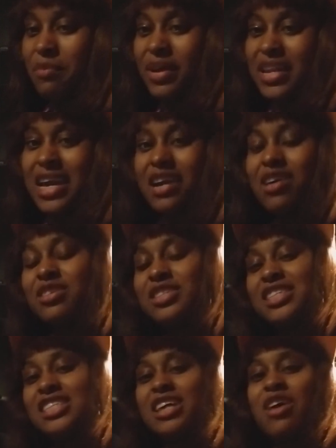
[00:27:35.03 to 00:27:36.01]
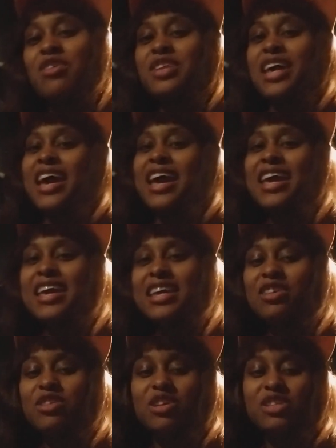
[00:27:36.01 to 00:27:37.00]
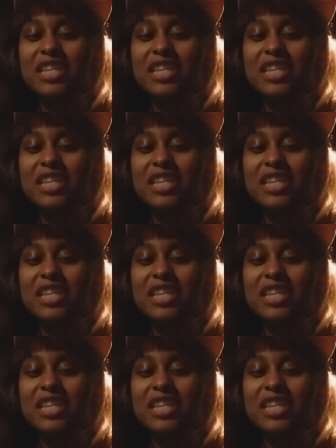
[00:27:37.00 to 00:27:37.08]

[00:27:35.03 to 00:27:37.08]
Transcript: but that goes to show that you know